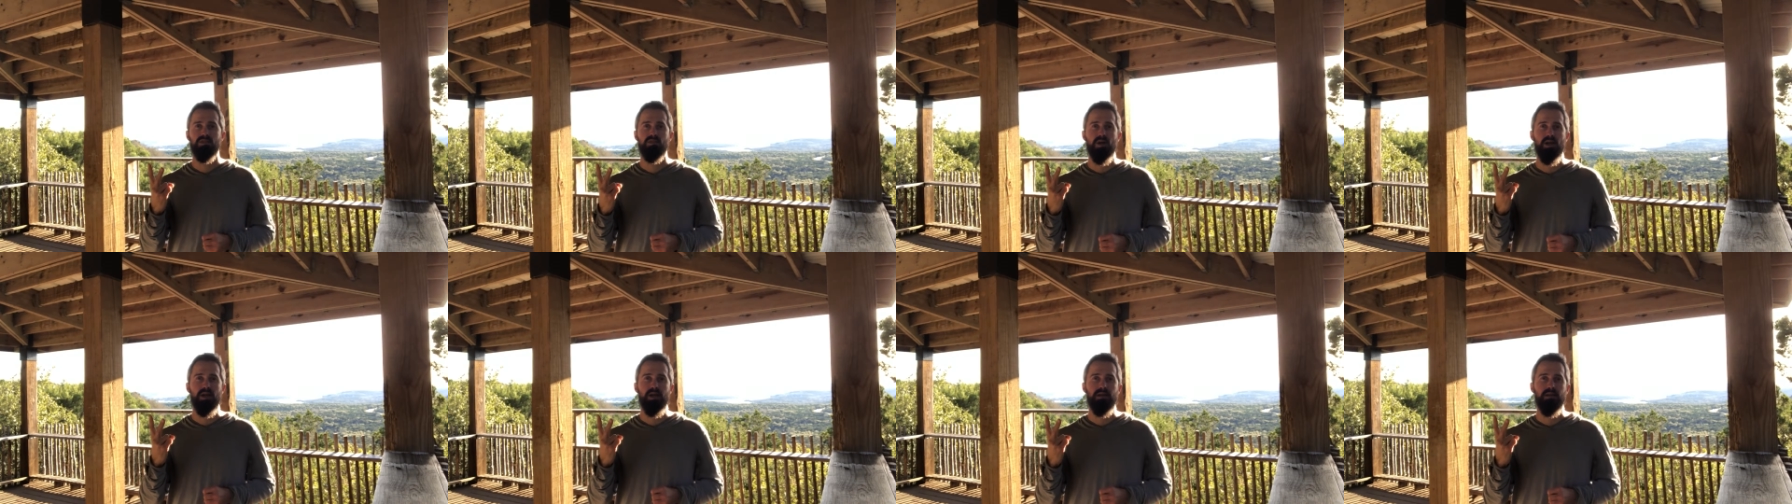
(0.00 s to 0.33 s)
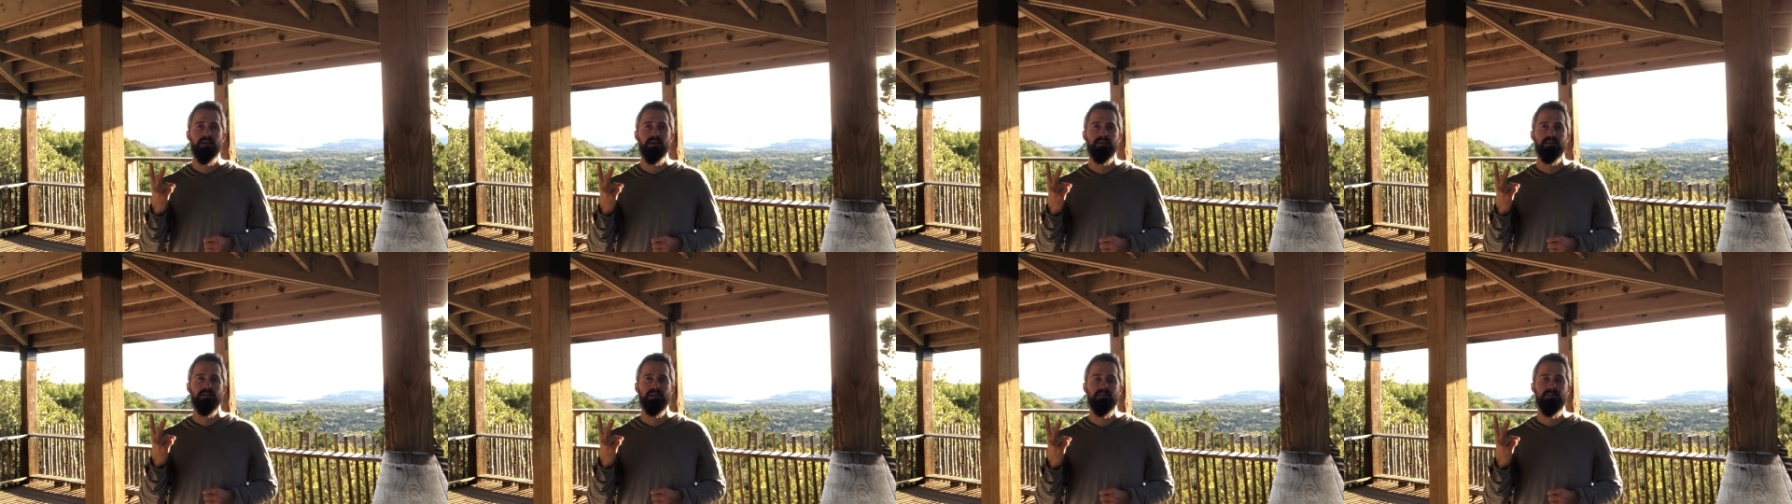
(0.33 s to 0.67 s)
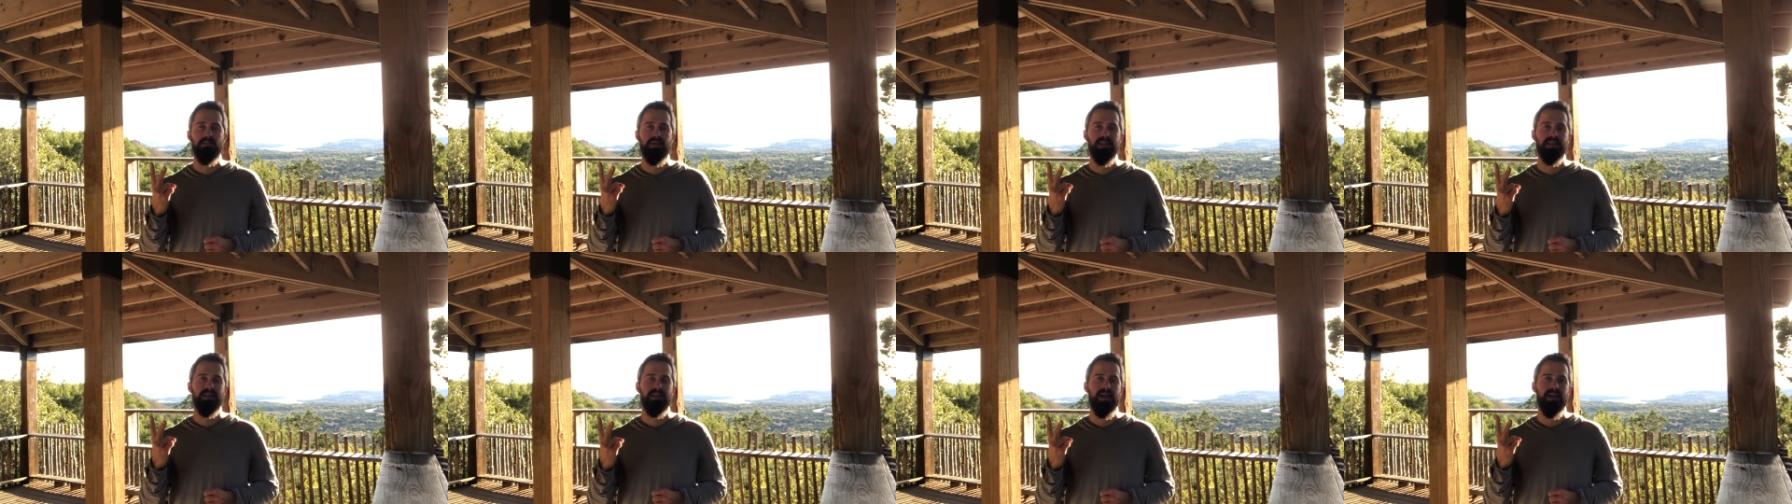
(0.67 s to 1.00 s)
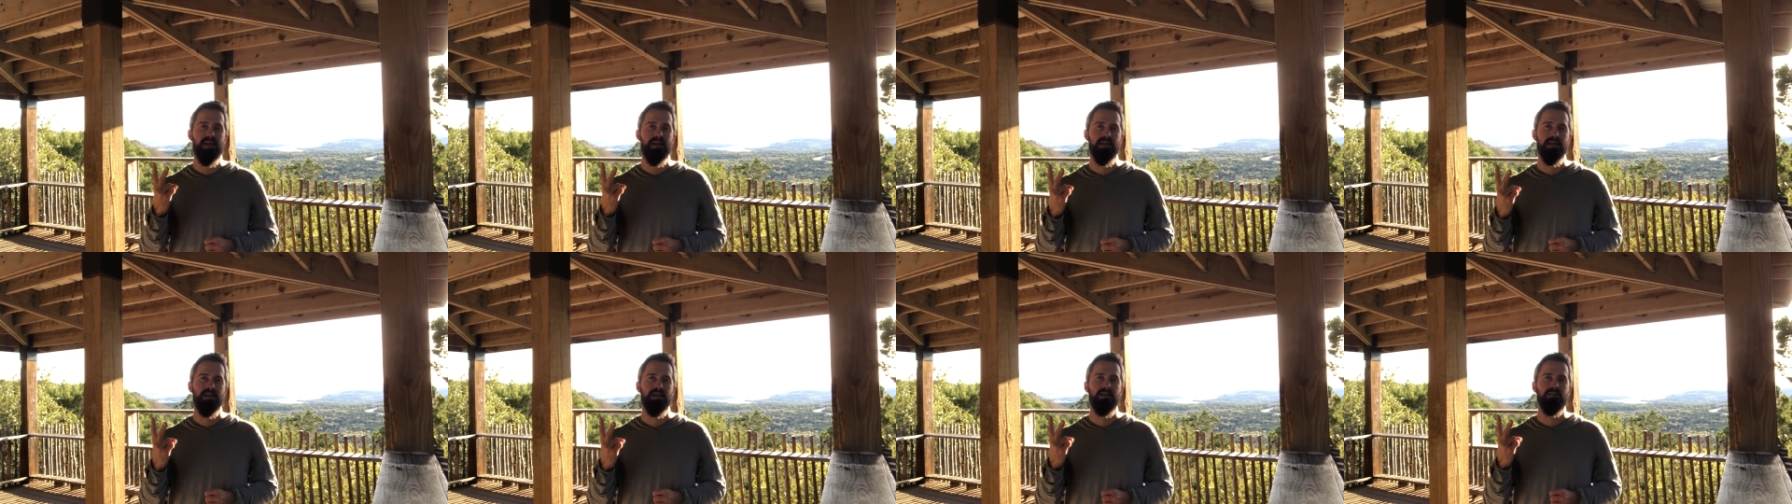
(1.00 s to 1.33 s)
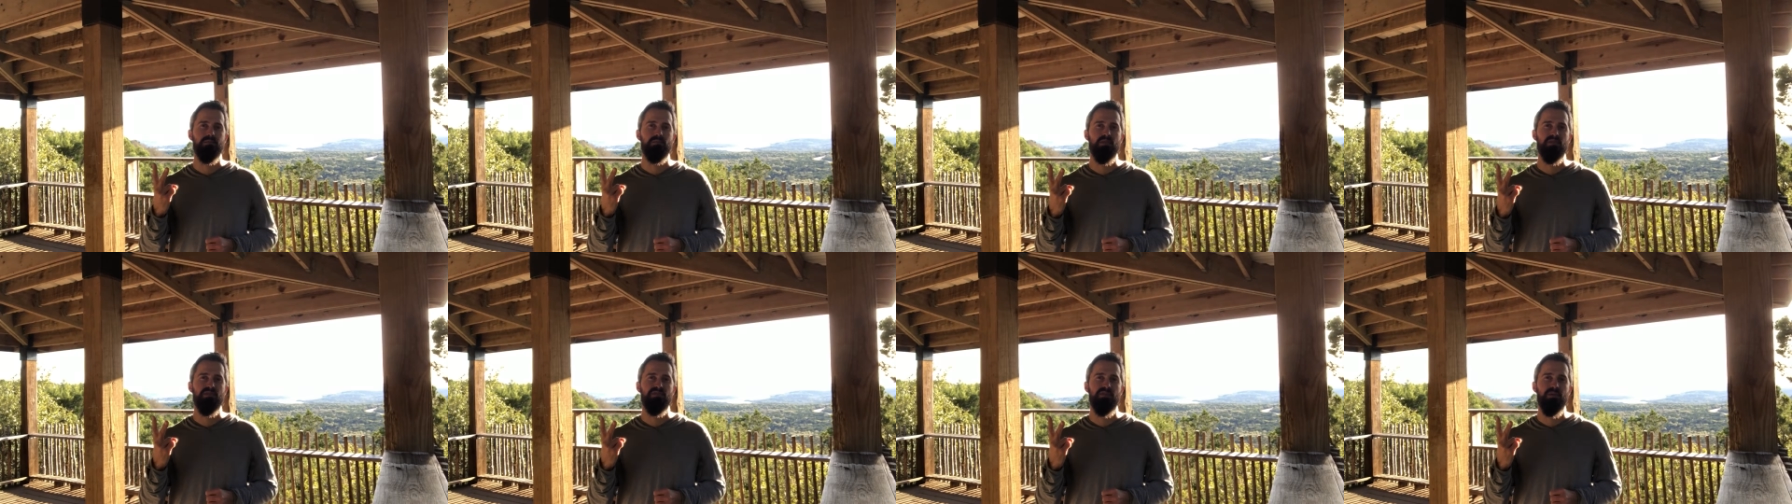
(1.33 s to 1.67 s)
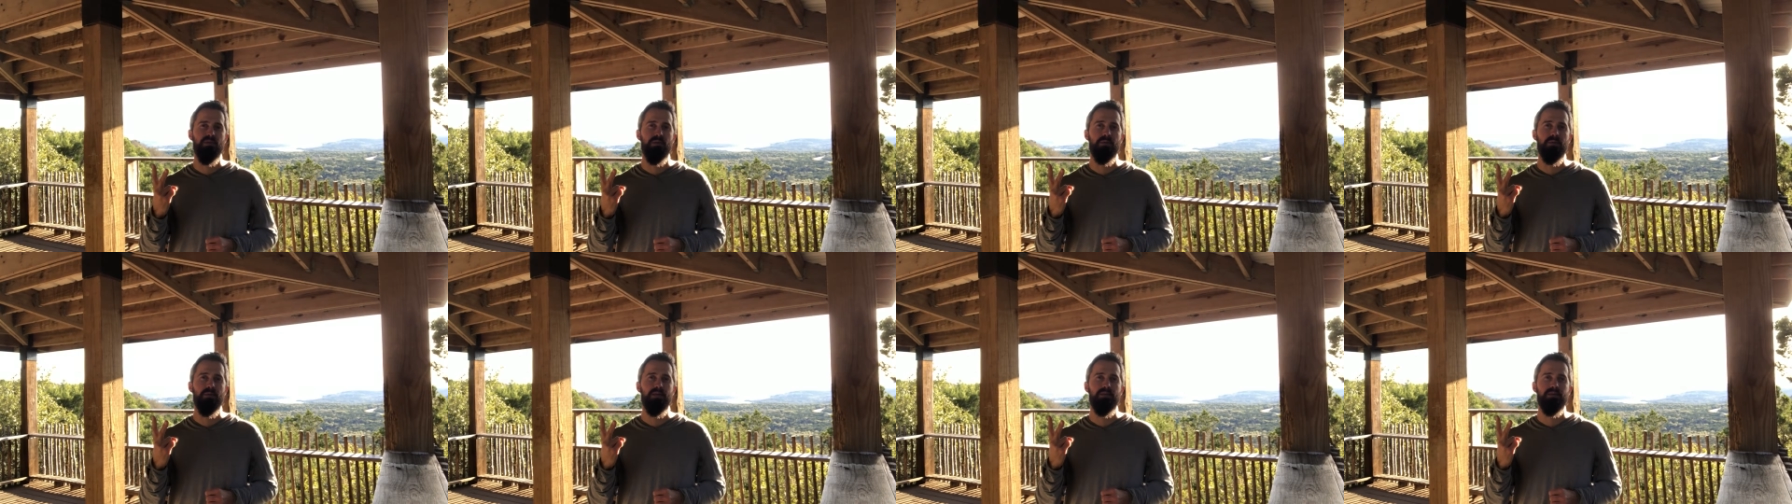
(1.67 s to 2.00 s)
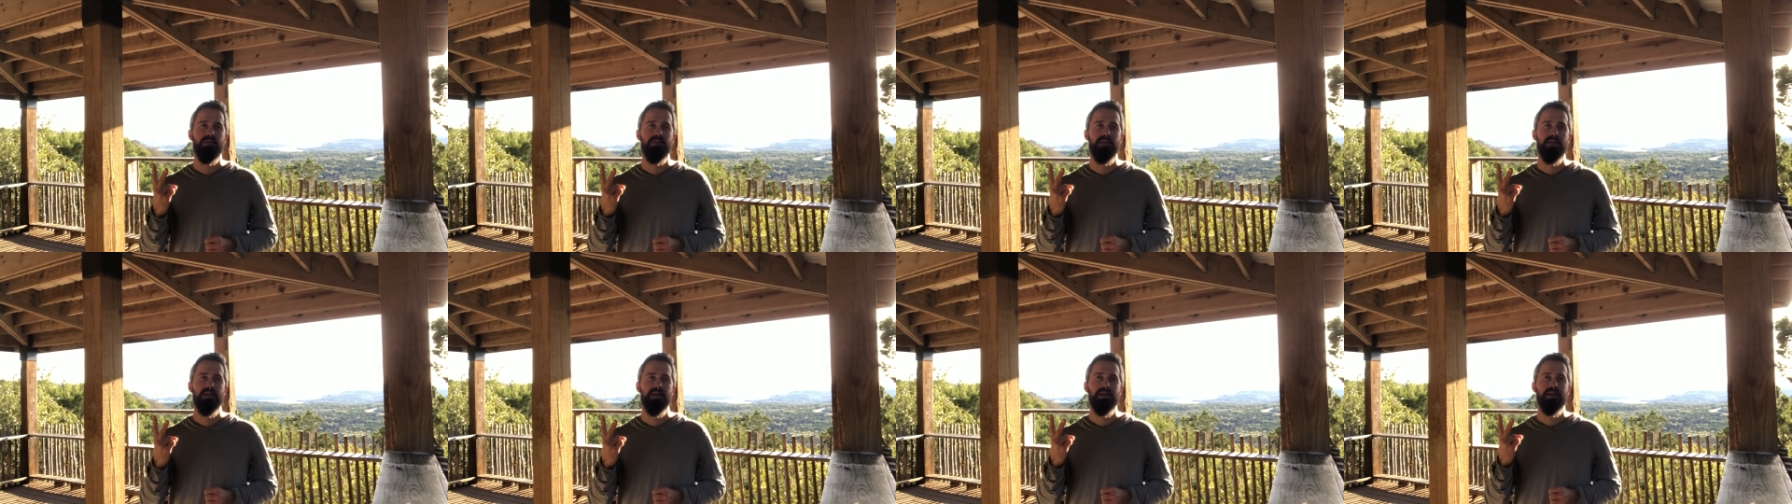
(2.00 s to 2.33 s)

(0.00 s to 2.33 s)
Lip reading: try to meet that need before,